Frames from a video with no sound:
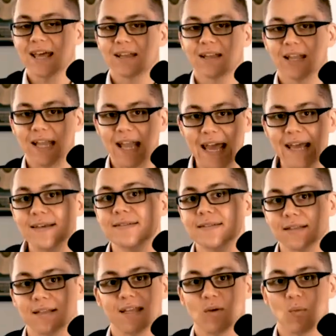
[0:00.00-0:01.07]

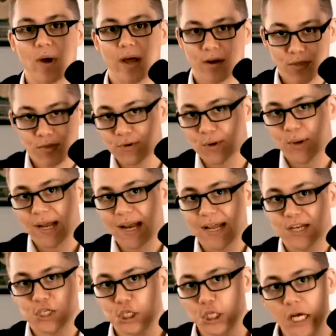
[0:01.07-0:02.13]
lazily went through it
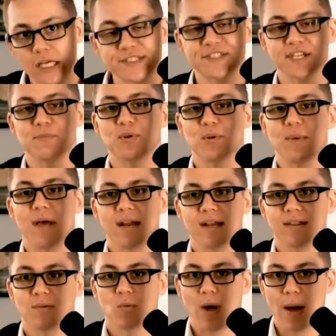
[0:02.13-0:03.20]
and just implemented
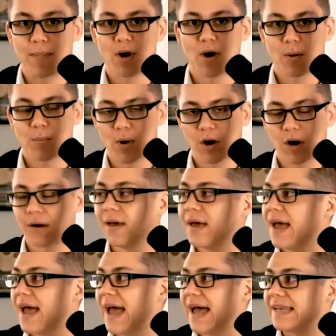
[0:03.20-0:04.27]
the webinar part
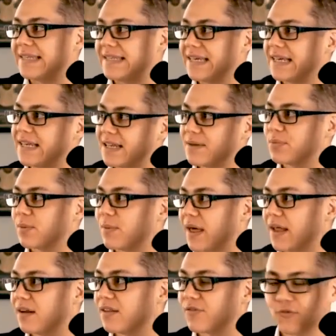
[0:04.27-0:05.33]
and didn't
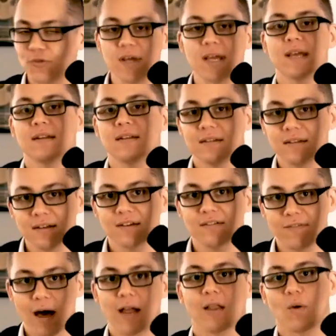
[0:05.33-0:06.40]
implement the freaking
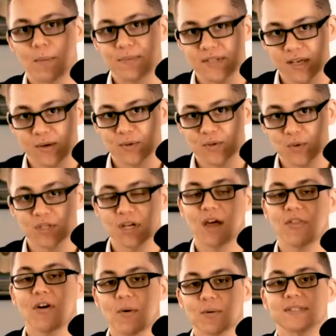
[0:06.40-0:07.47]
follow-up sequence, which I
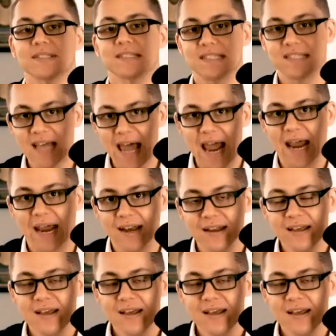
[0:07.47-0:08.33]
thought was insane